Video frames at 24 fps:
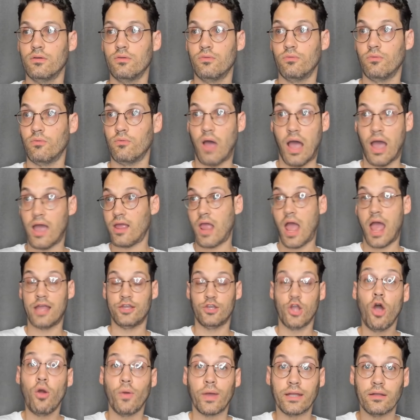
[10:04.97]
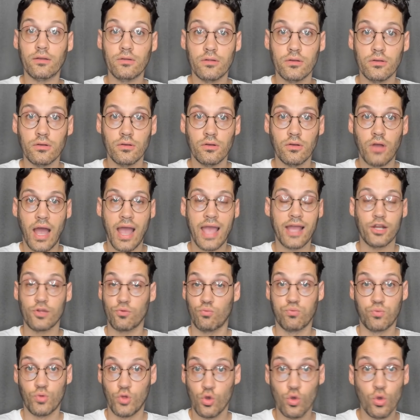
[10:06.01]
I, I know it. I had a
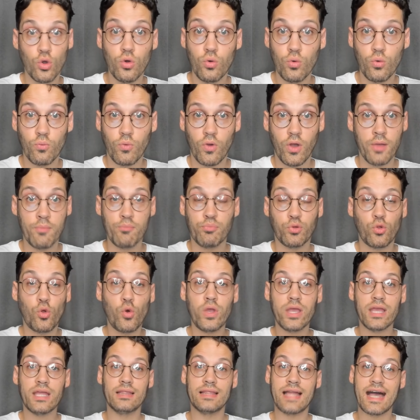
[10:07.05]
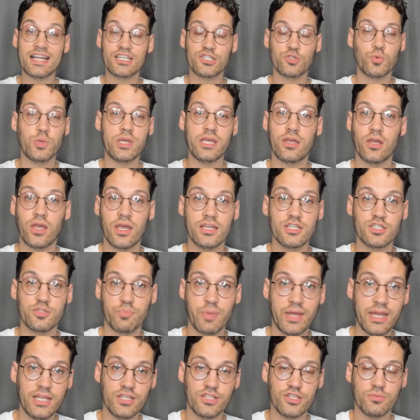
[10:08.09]
Google employee last week
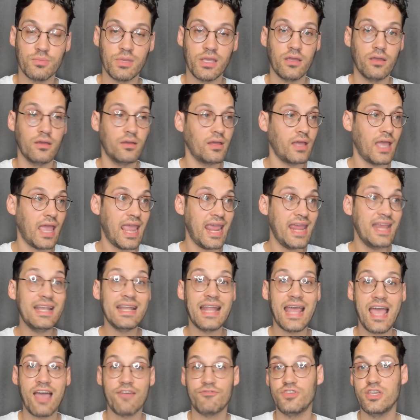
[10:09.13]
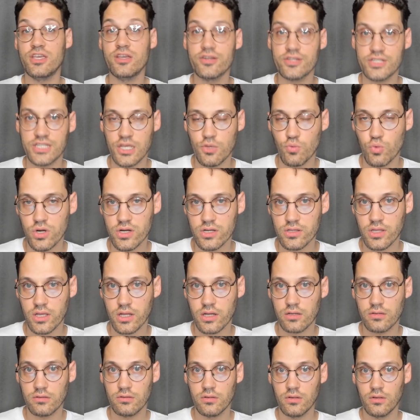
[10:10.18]
explain it to me. Eight and a half years he worked there,
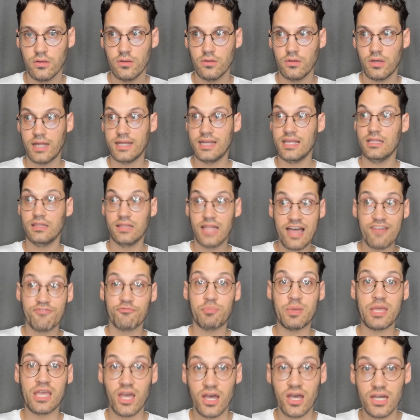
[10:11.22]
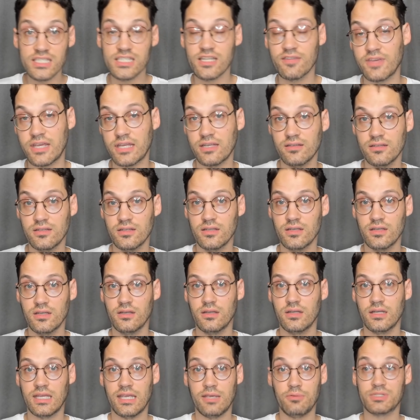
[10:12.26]
and he left because of it.
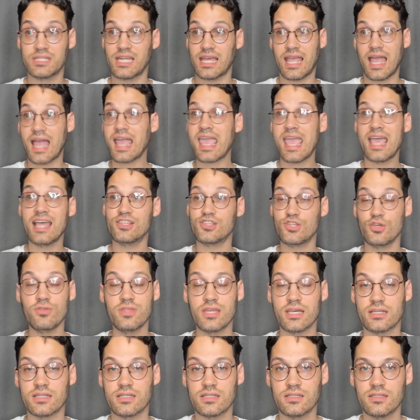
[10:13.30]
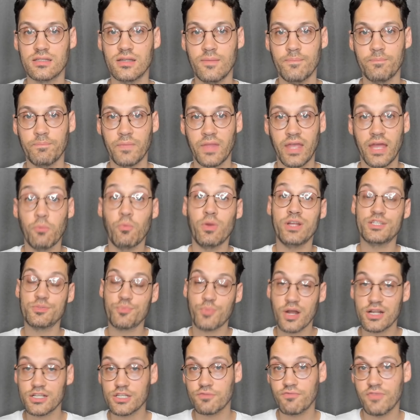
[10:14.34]
He was like, I can't do this, and went to
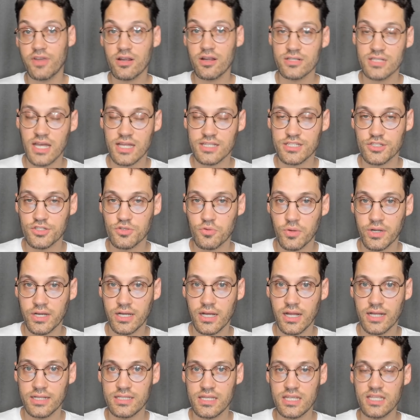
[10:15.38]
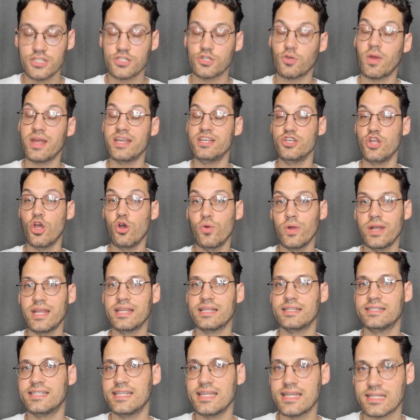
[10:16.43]
Project Veritas in 2019. So I know it
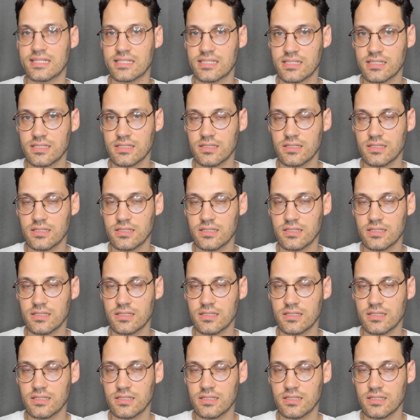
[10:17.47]
exists.